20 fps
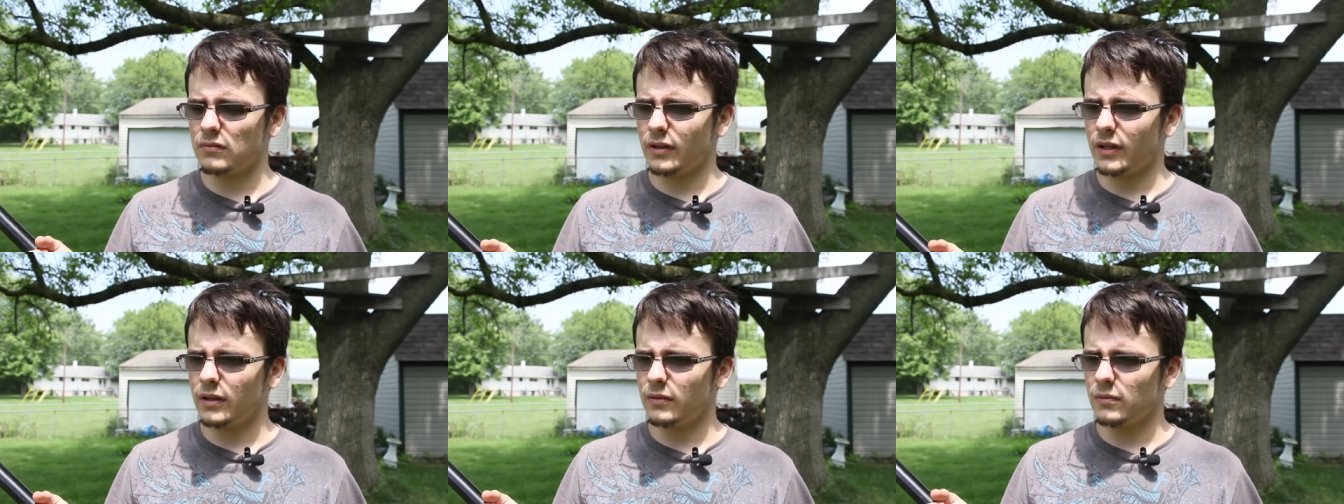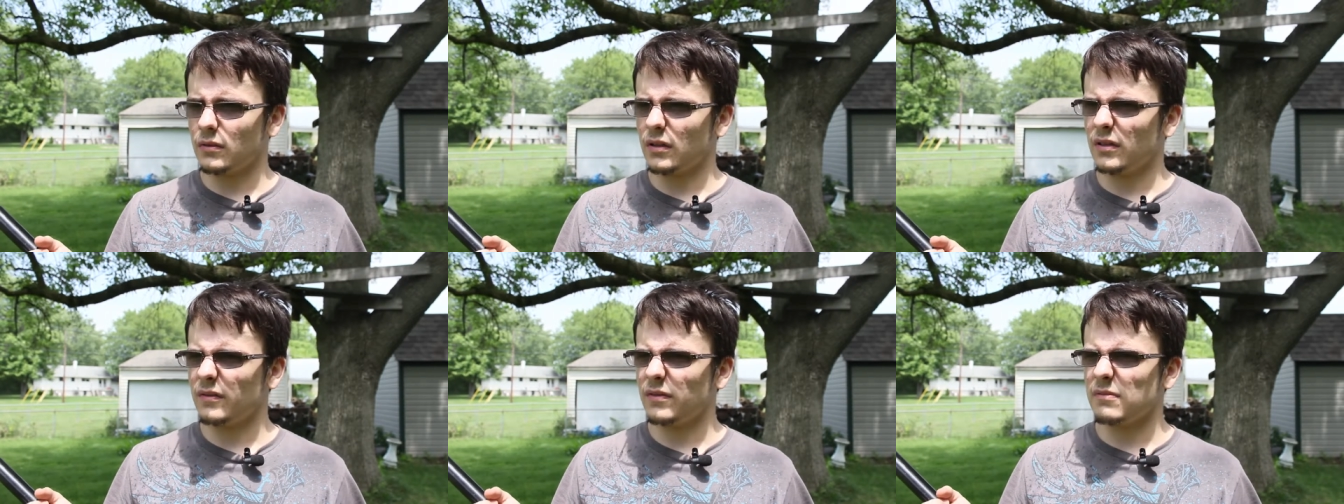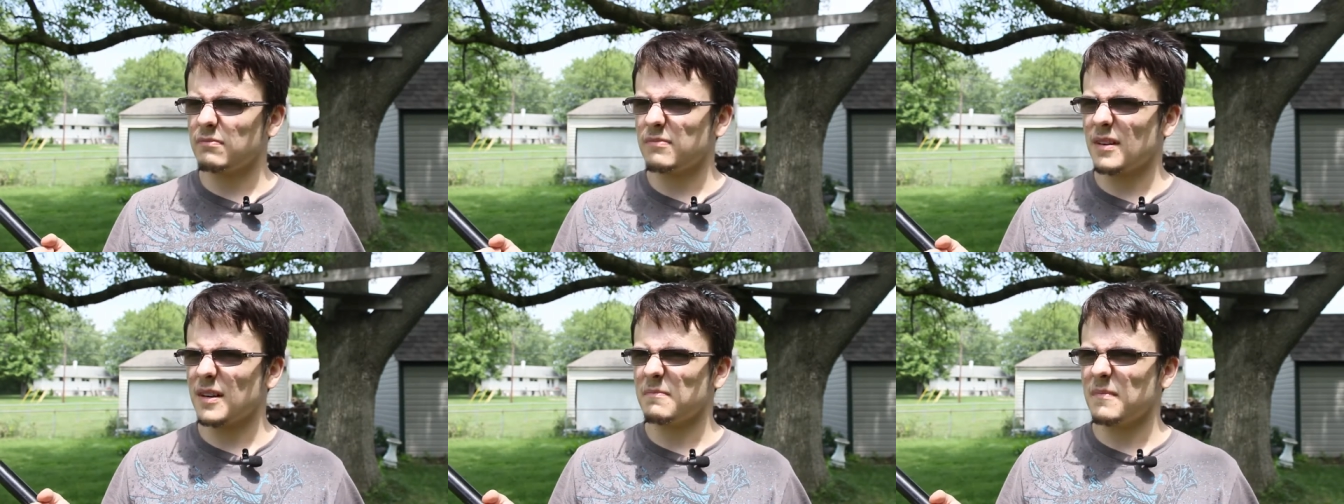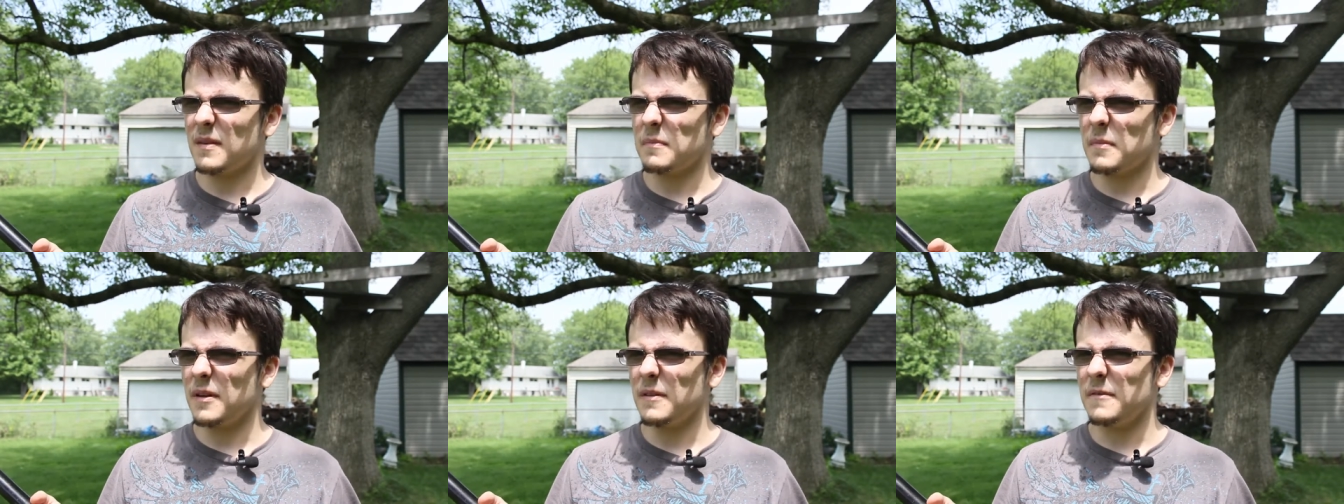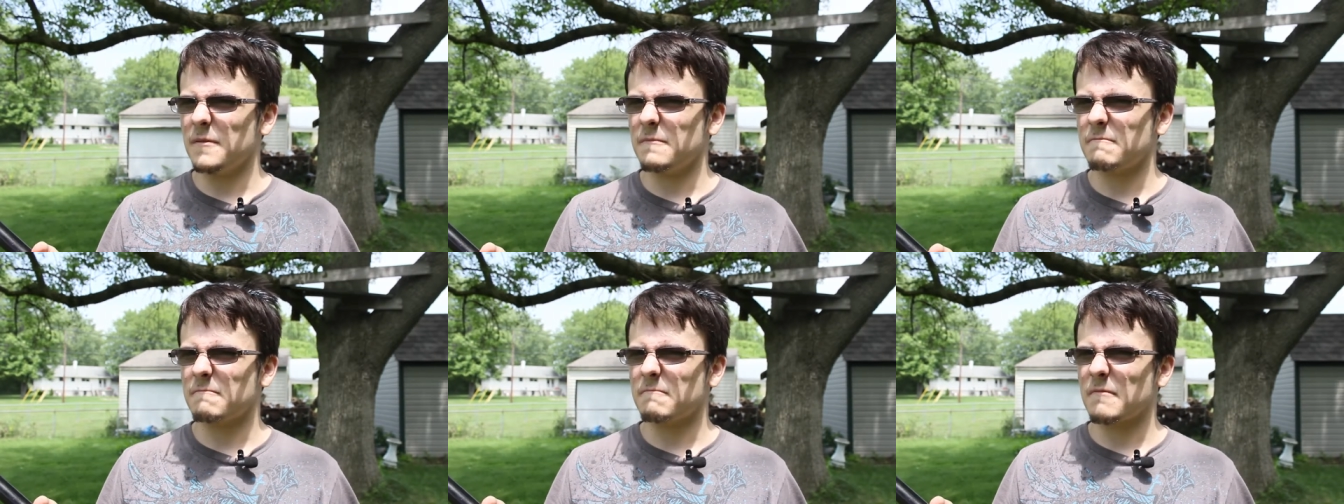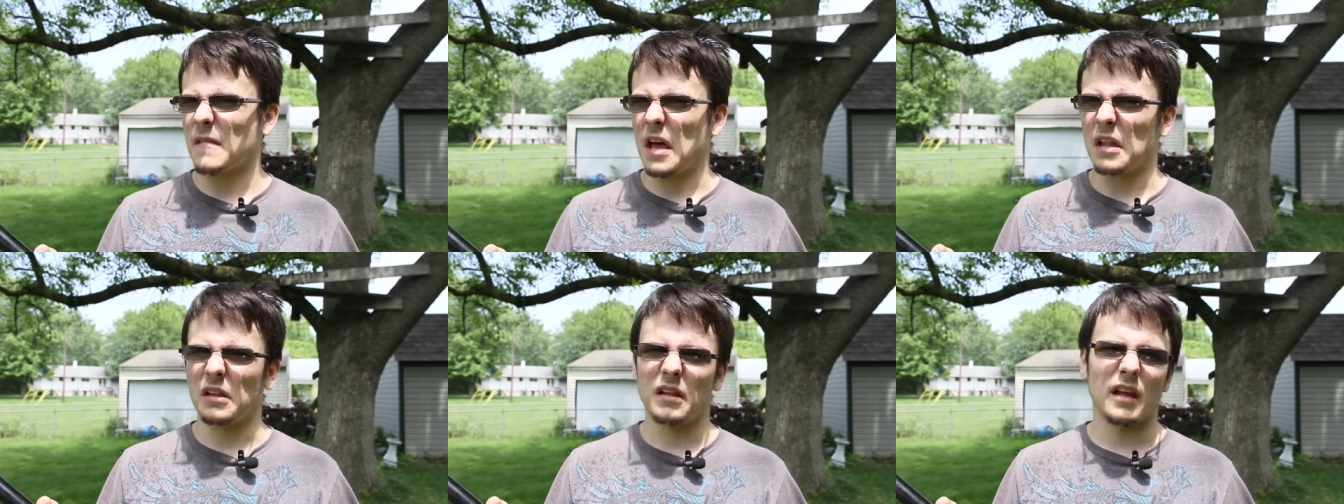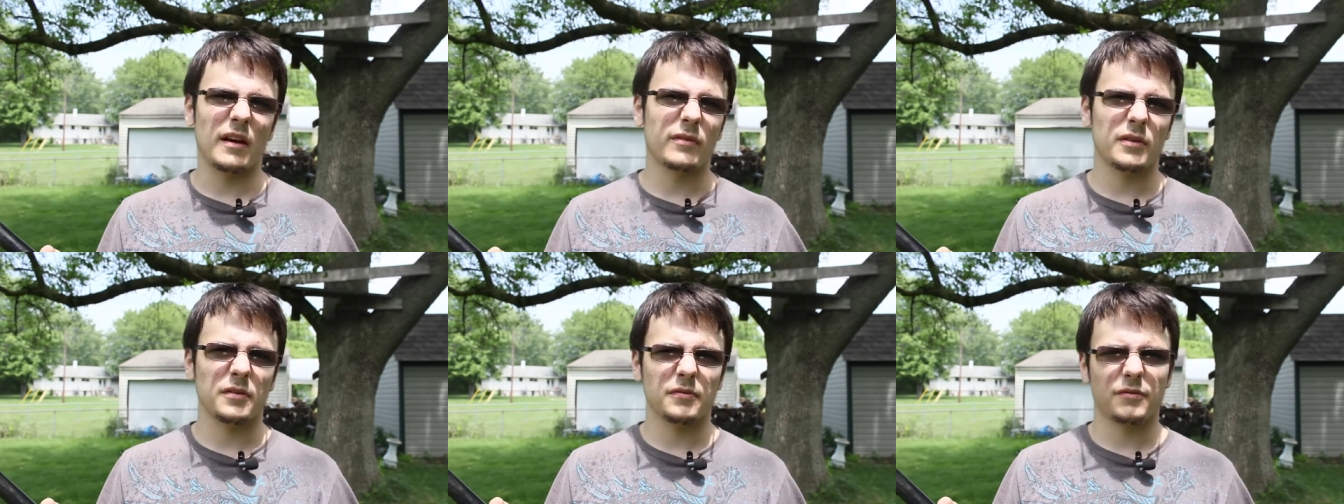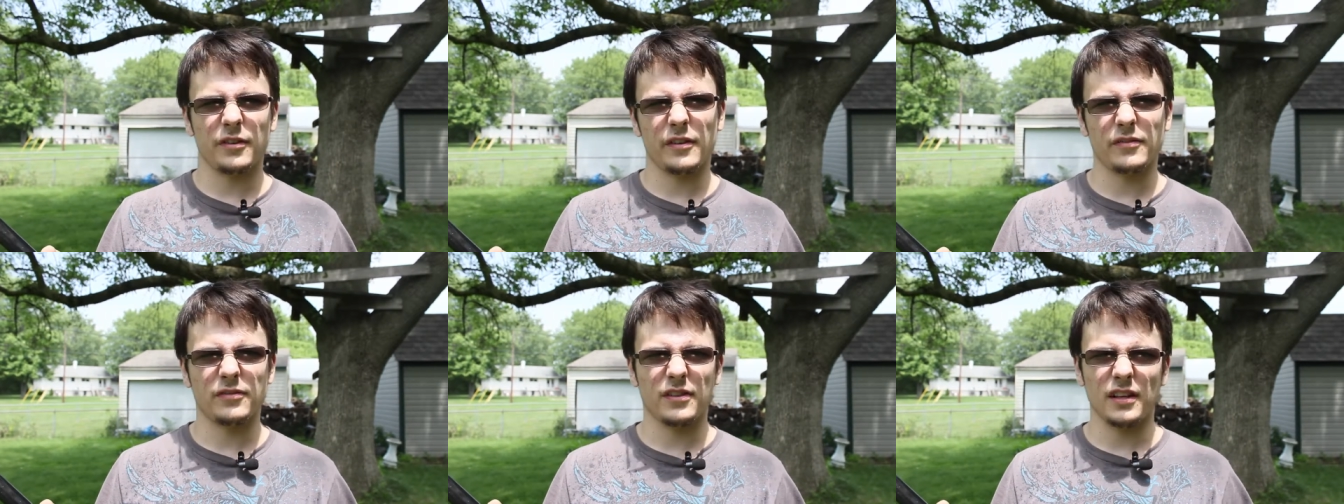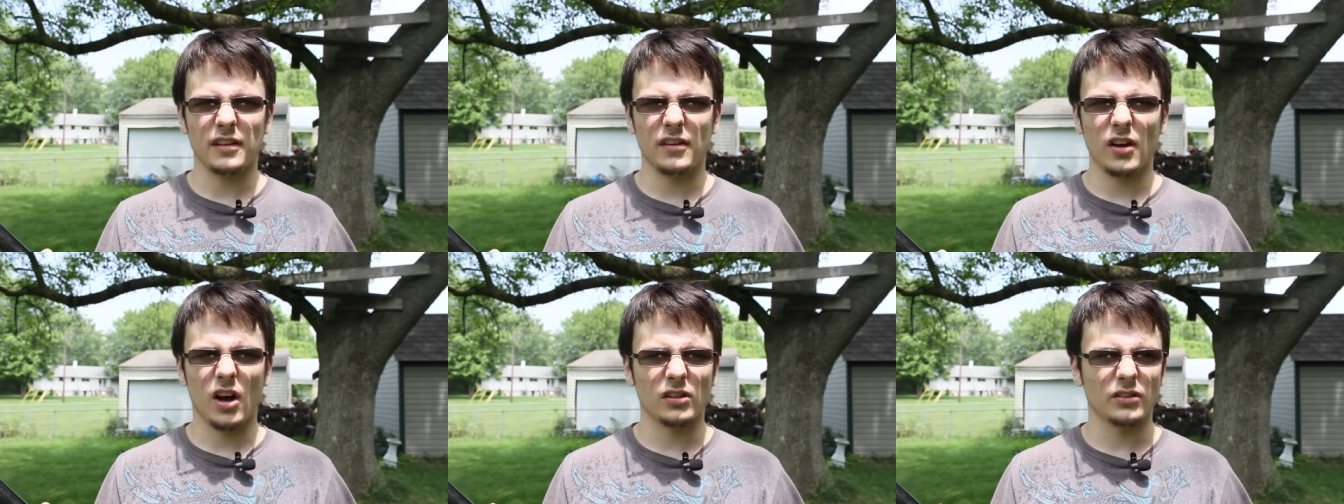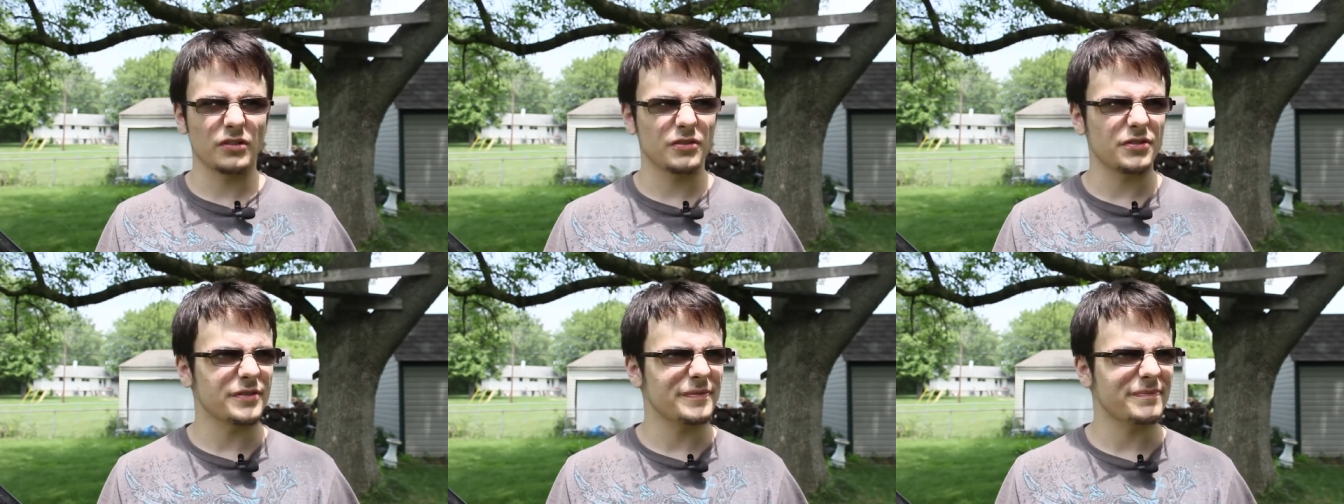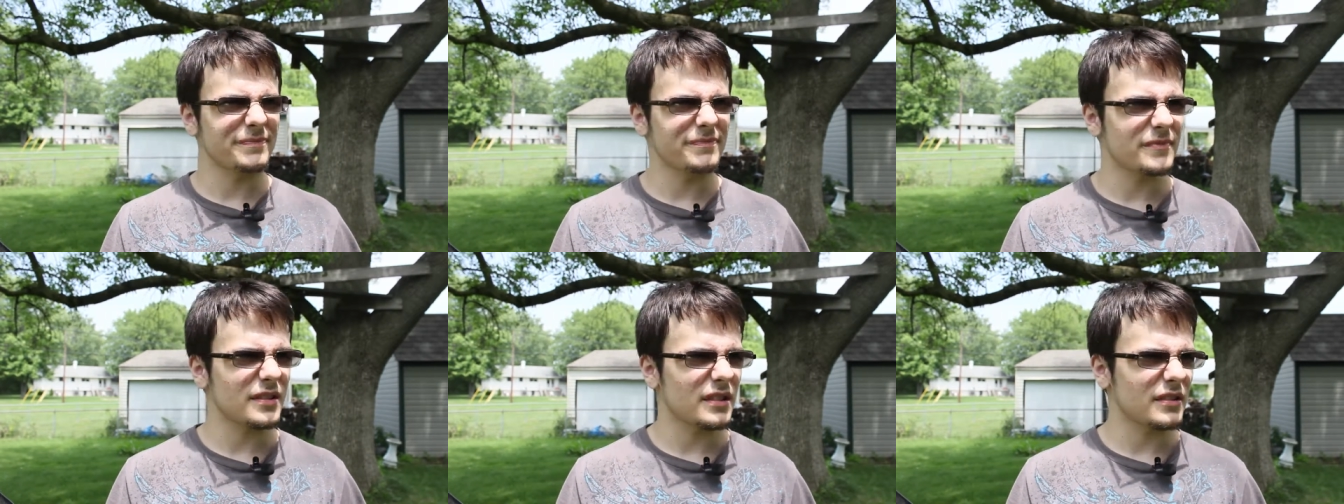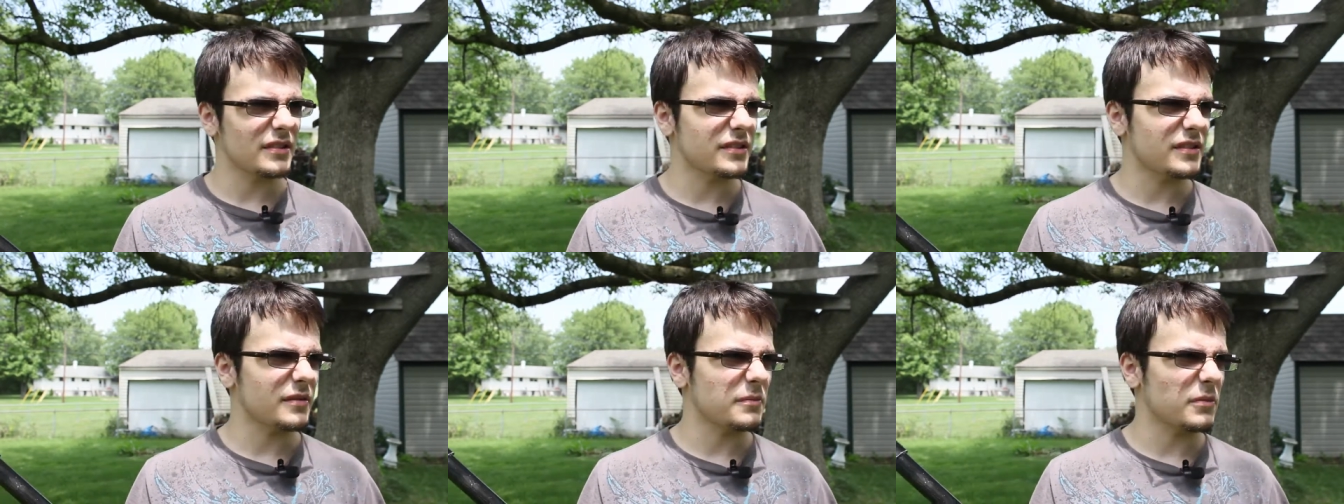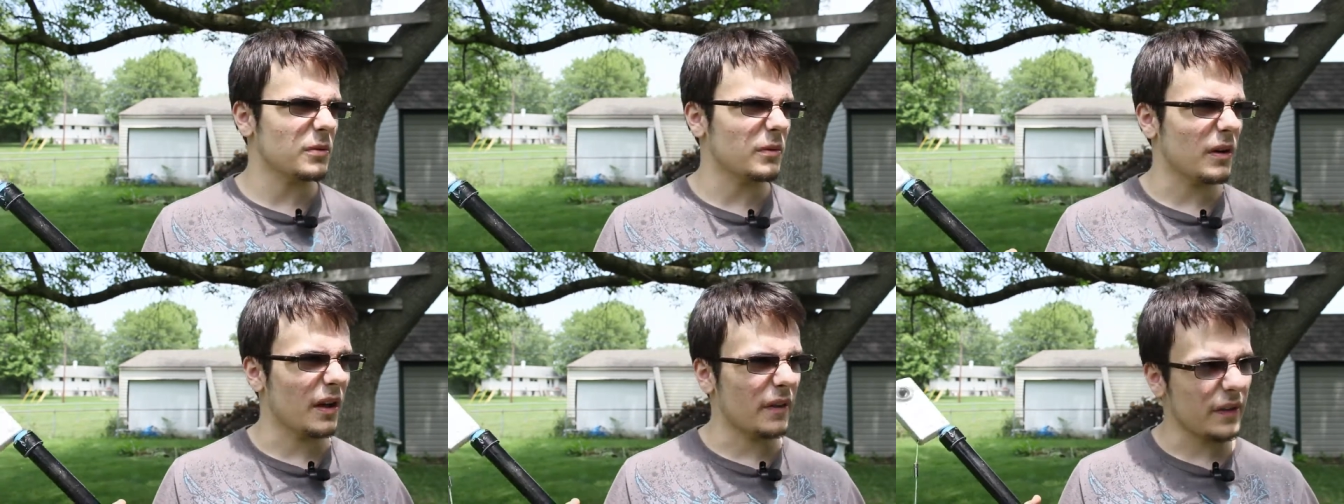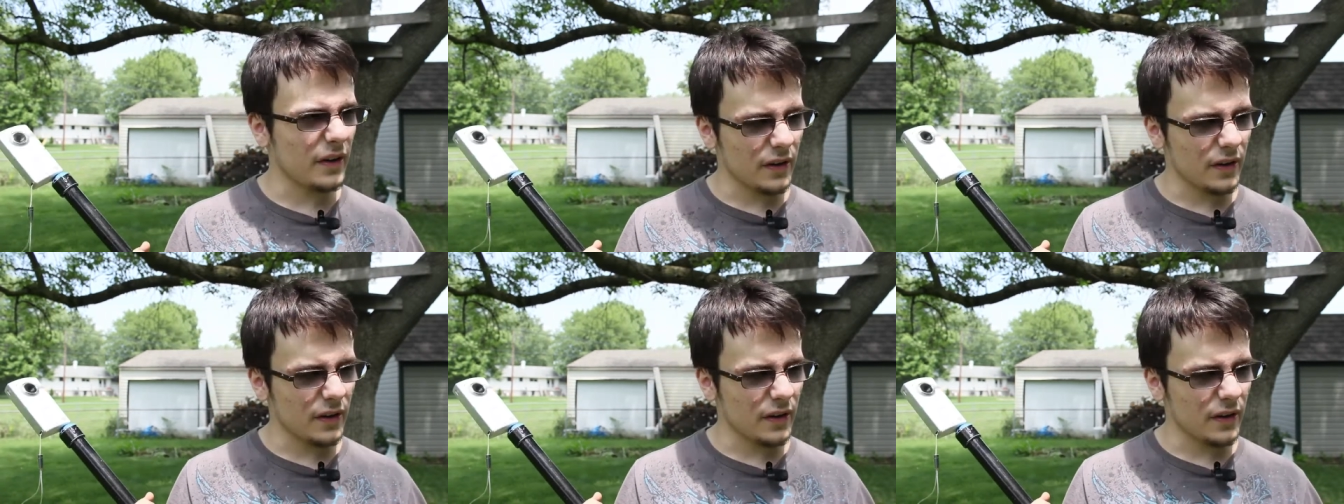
They run for about maybe 11, 15 dollars, somewhere around